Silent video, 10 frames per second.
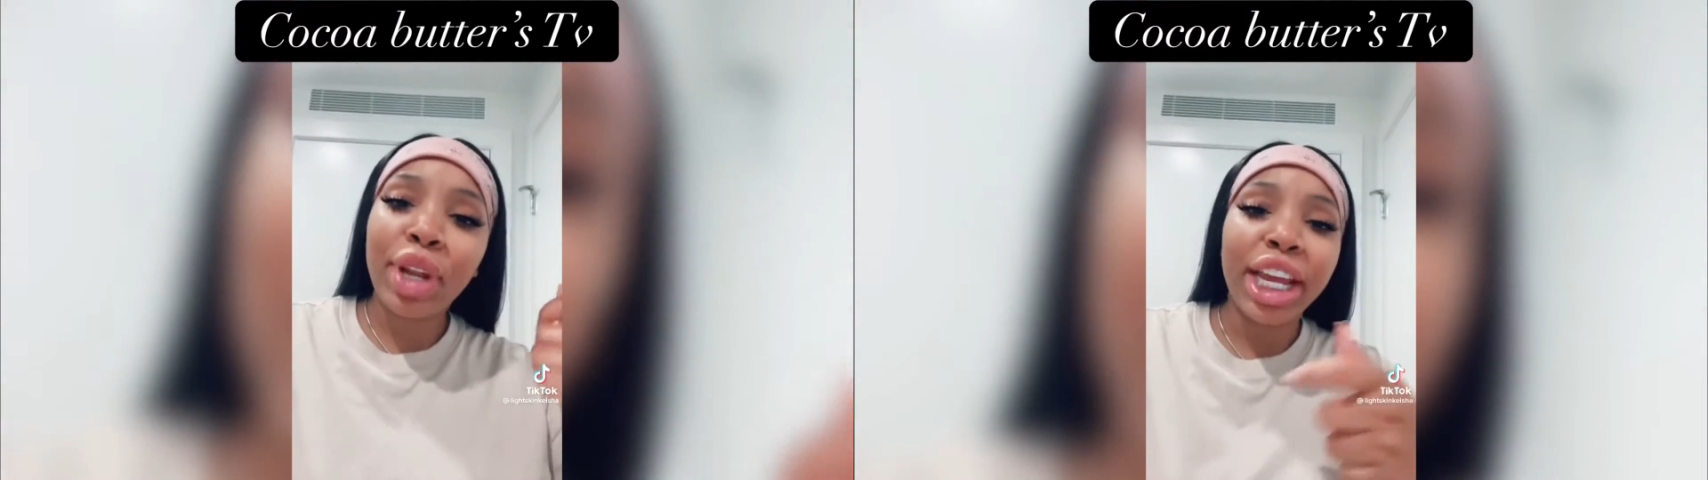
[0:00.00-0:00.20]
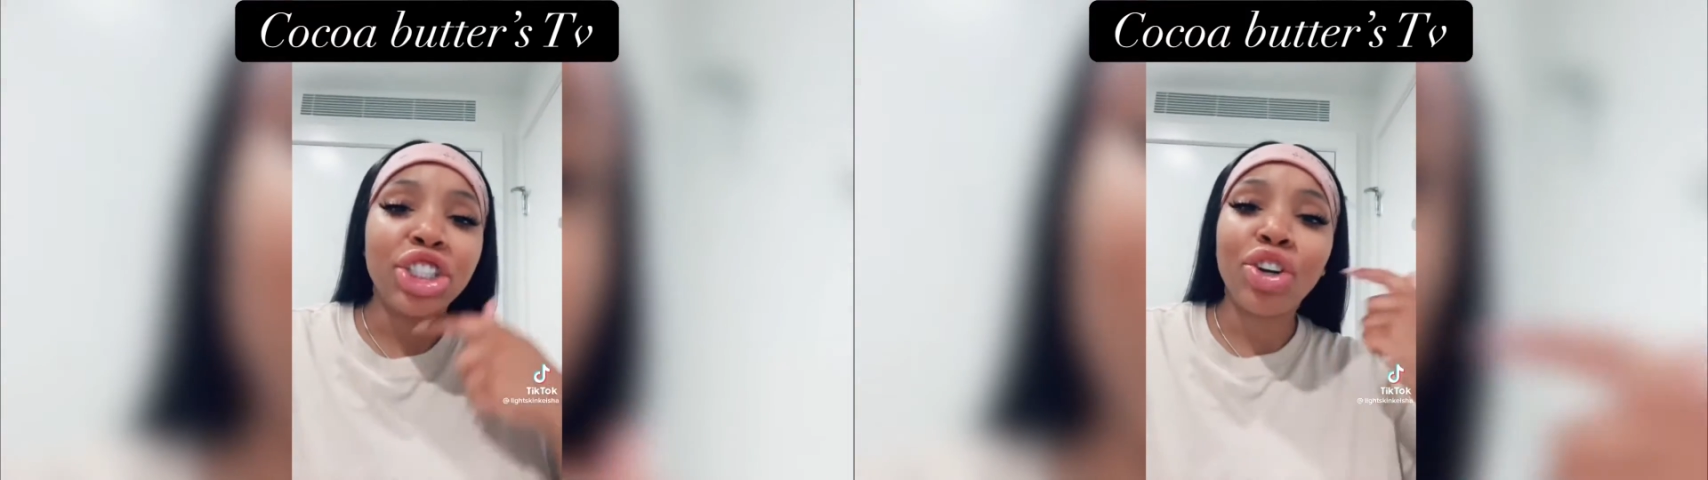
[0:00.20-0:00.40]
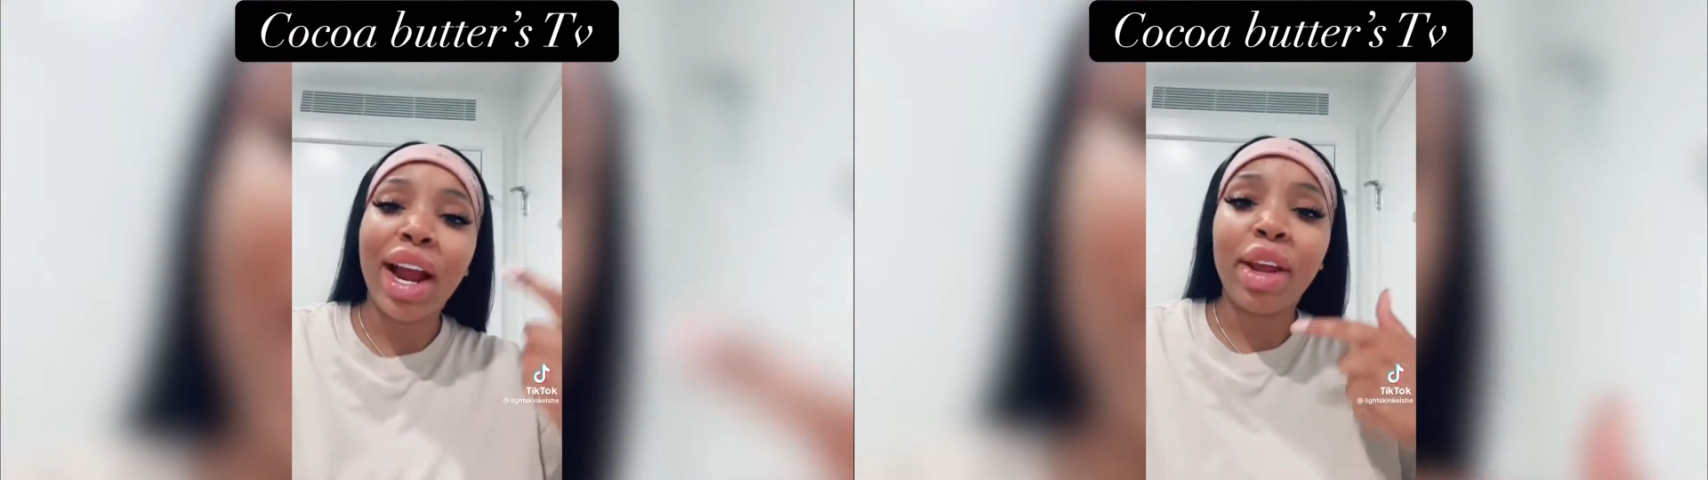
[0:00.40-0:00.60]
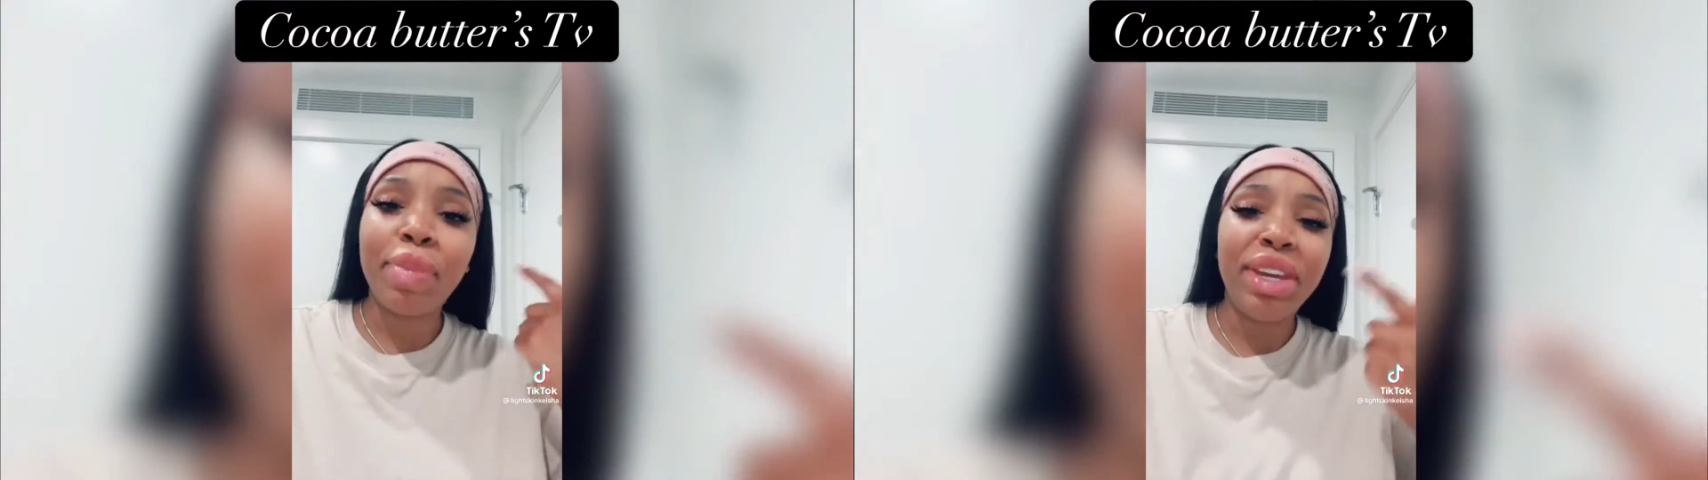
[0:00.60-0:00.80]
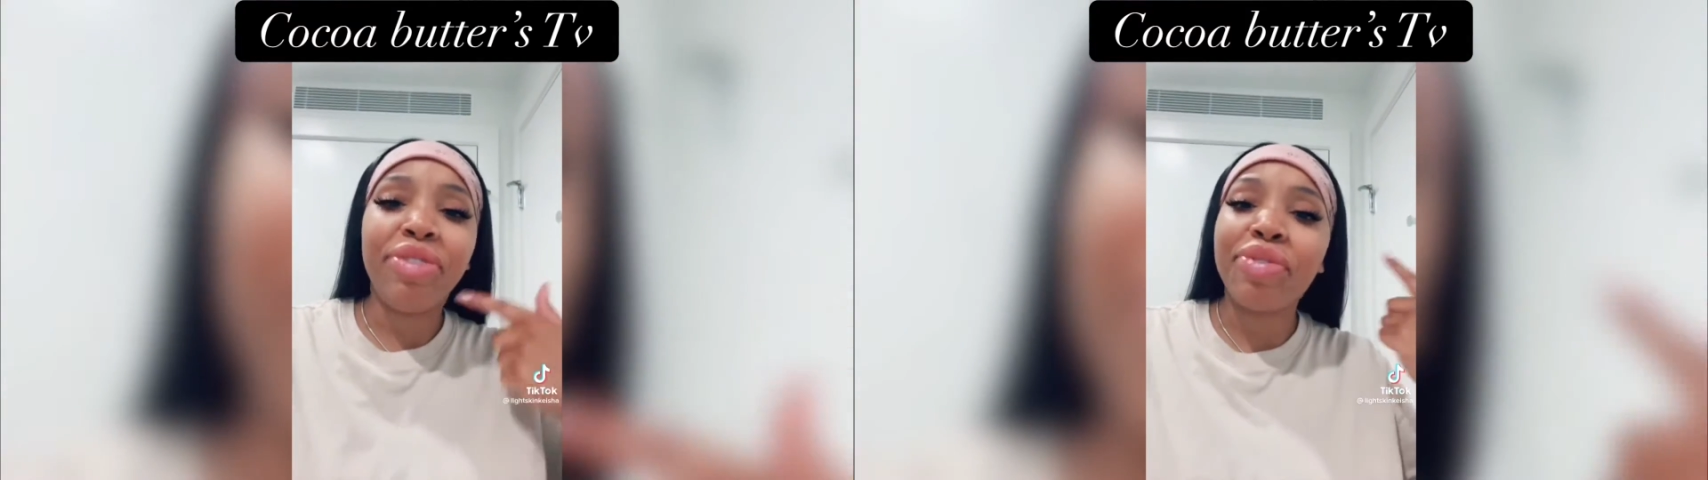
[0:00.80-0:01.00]
and trying to
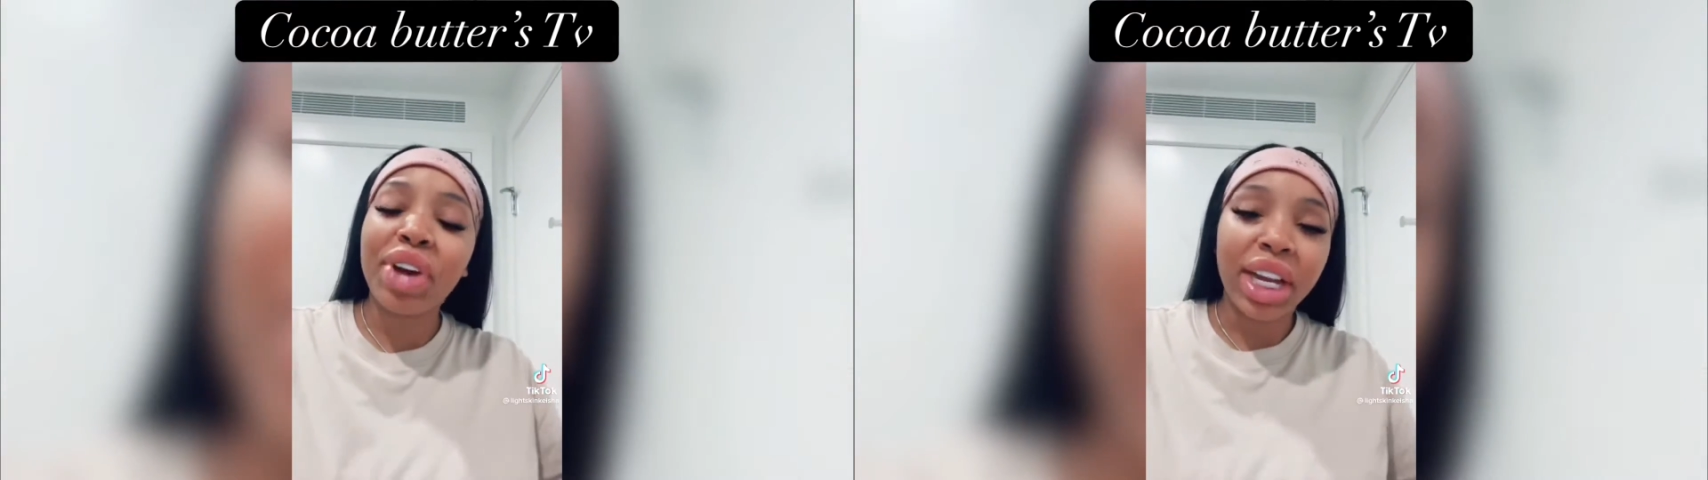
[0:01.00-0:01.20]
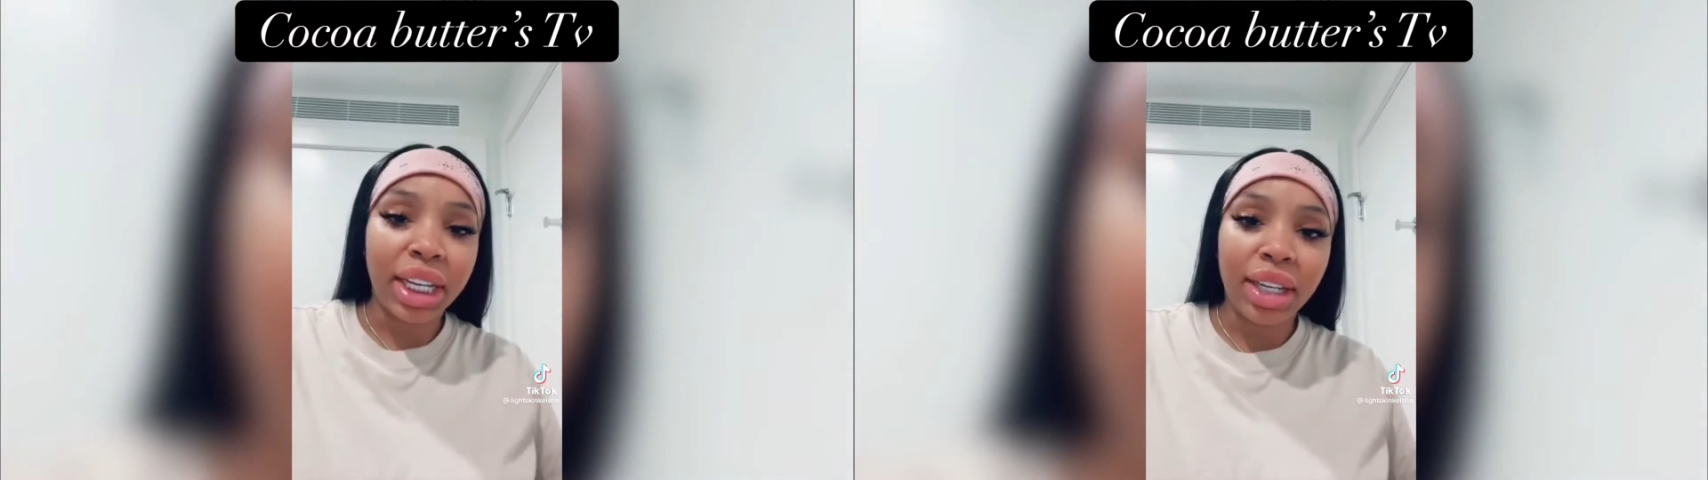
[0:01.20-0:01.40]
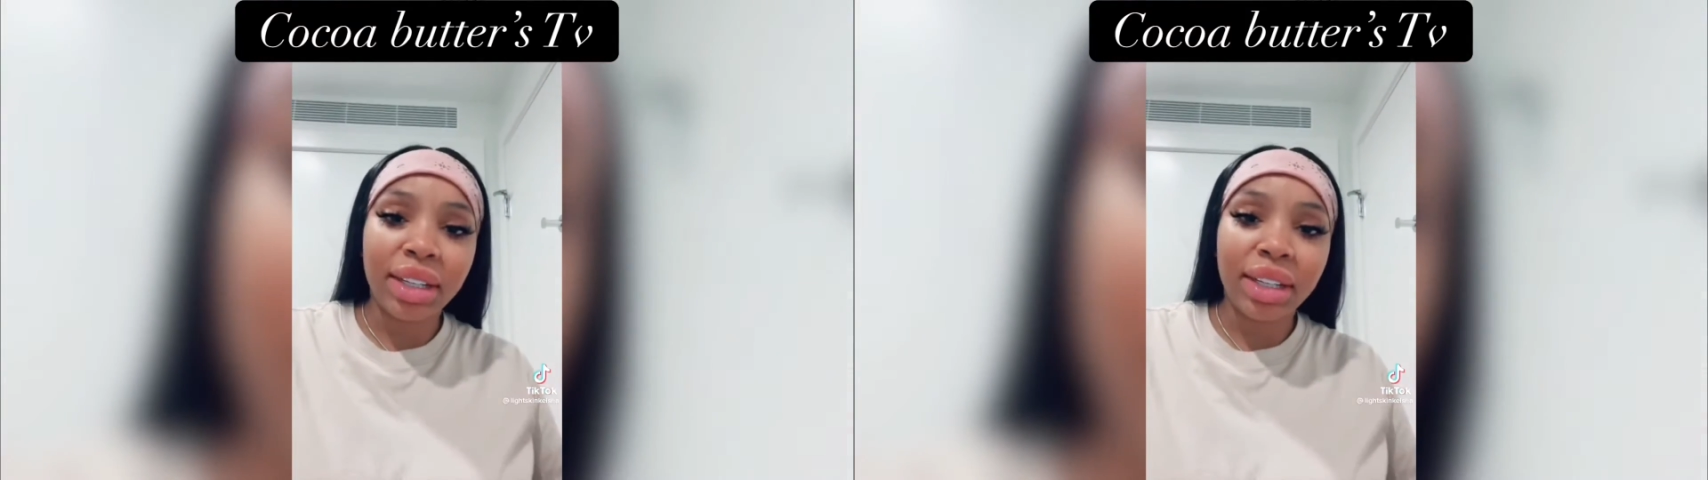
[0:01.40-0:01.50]
be funny,